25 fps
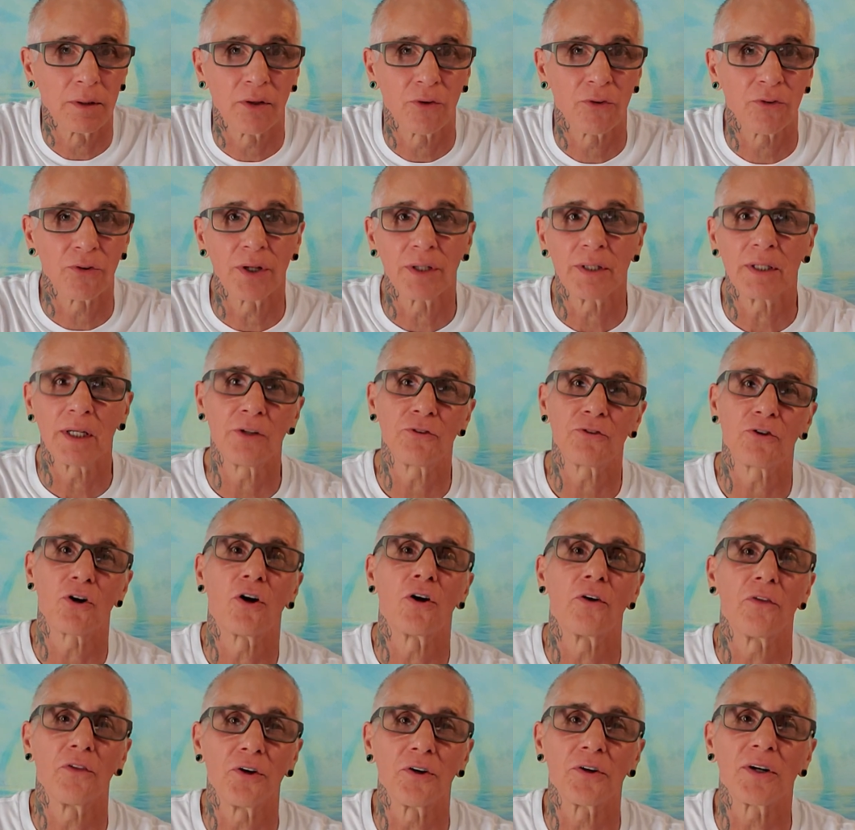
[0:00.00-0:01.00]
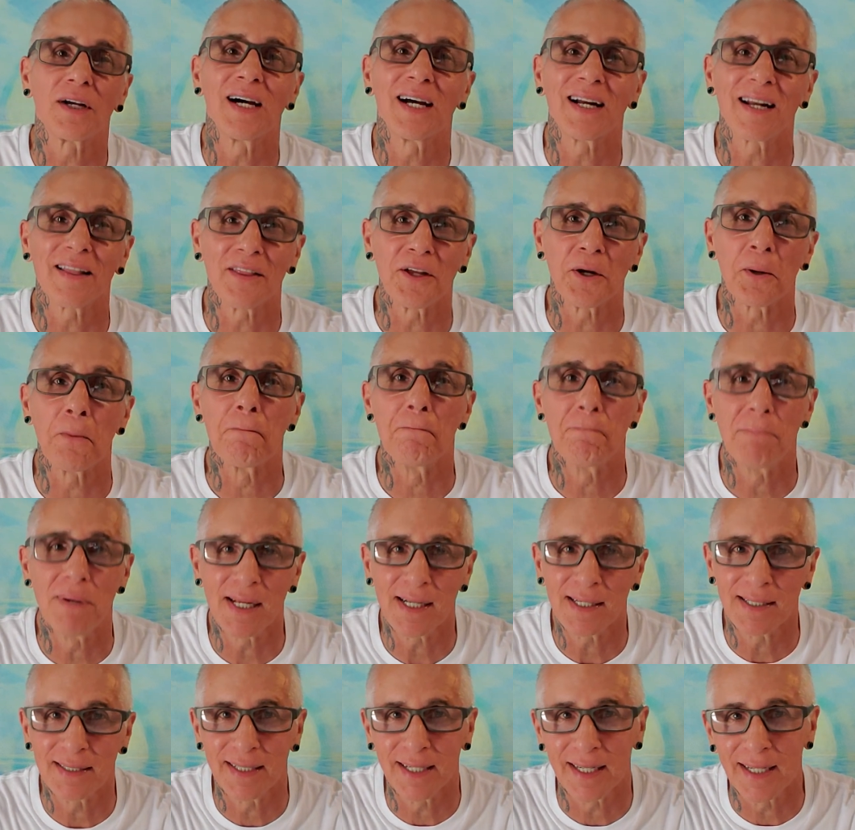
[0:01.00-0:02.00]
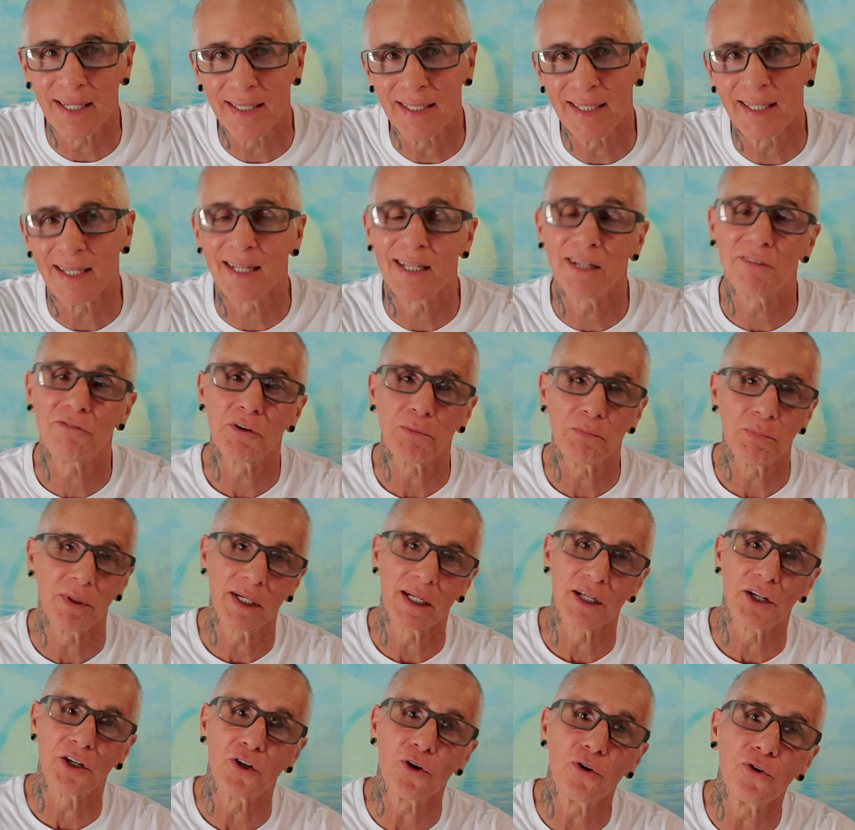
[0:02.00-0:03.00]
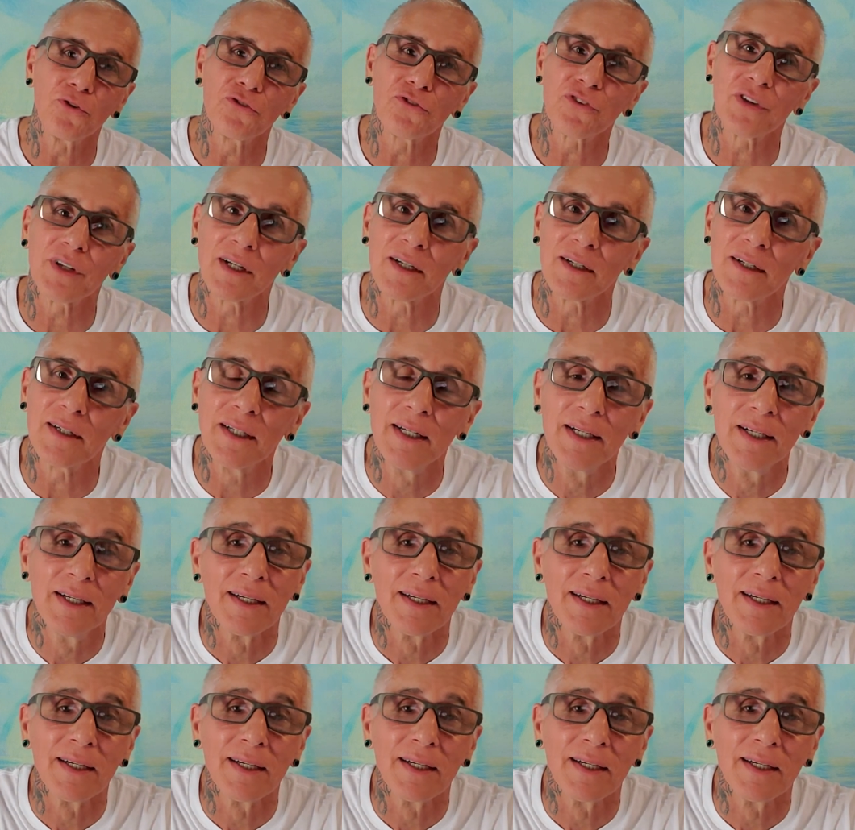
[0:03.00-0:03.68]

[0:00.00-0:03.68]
Sundays are their big day. Everybody goes there.